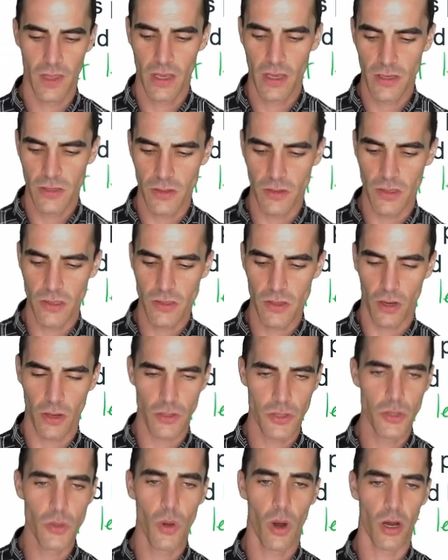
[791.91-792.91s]
So these are our
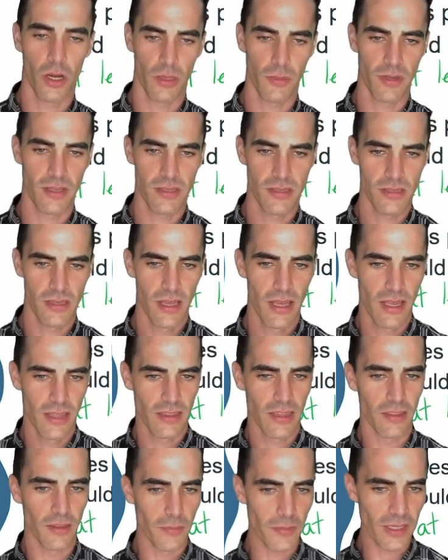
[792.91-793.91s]
two arguments,
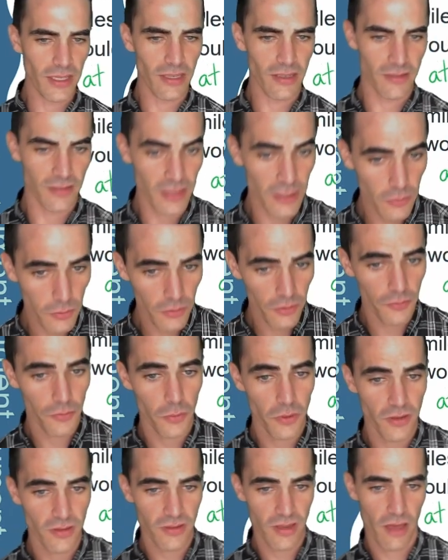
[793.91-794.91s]
that the mean is equal to
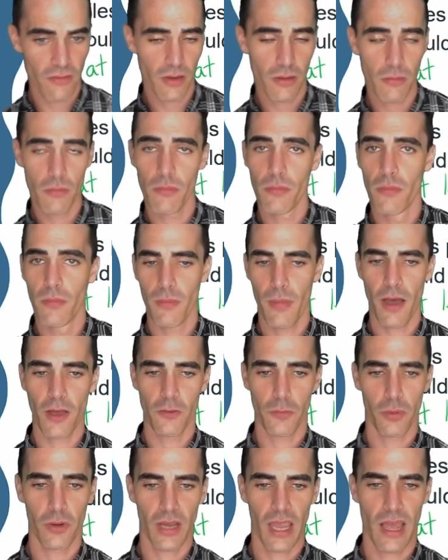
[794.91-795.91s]
47 miles
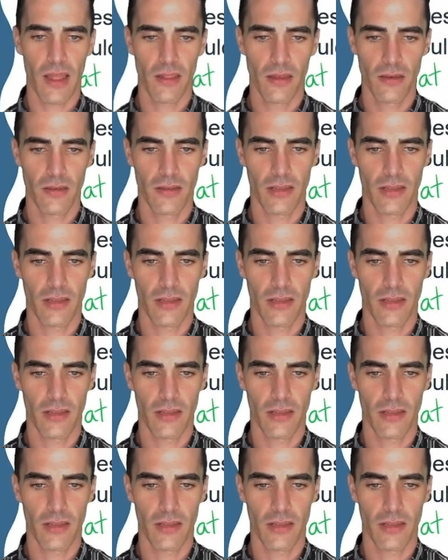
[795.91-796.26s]
per gallon.